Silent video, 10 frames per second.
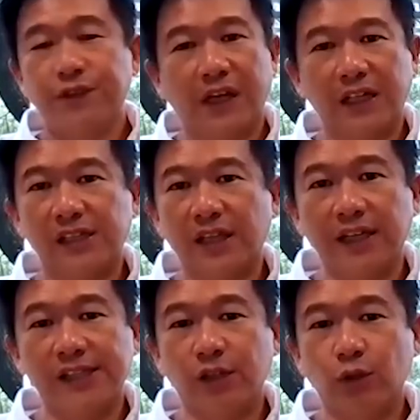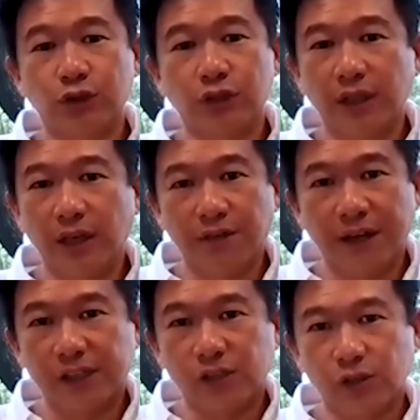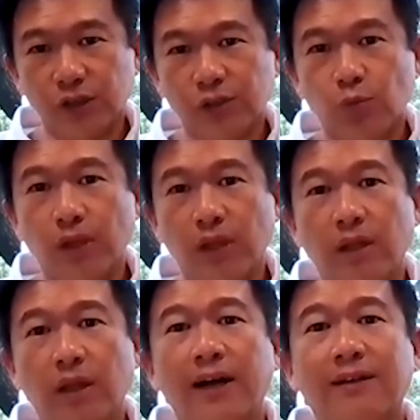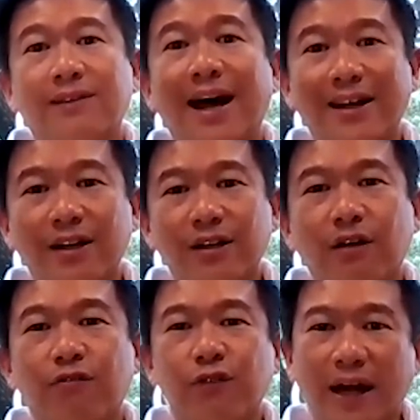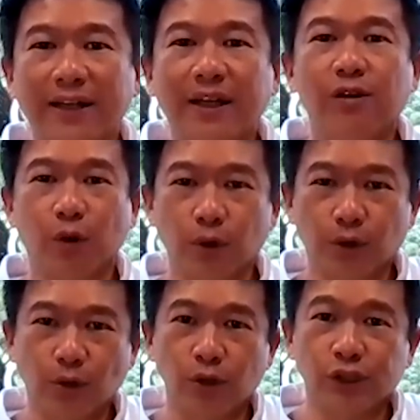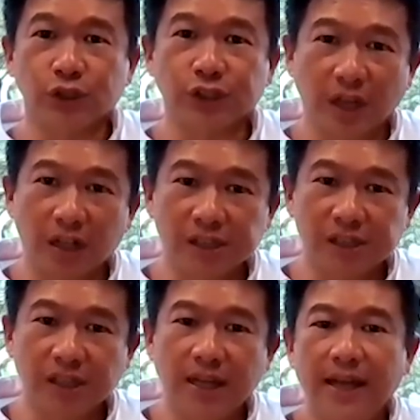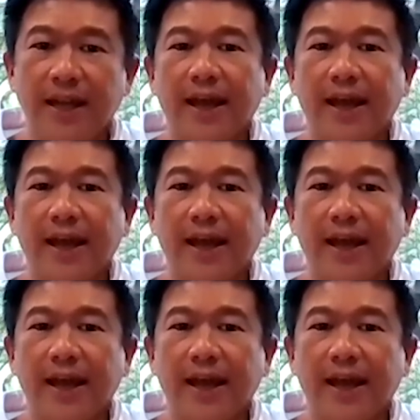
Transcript: two things. The institutional investors are tired of riding roller coaster stocks.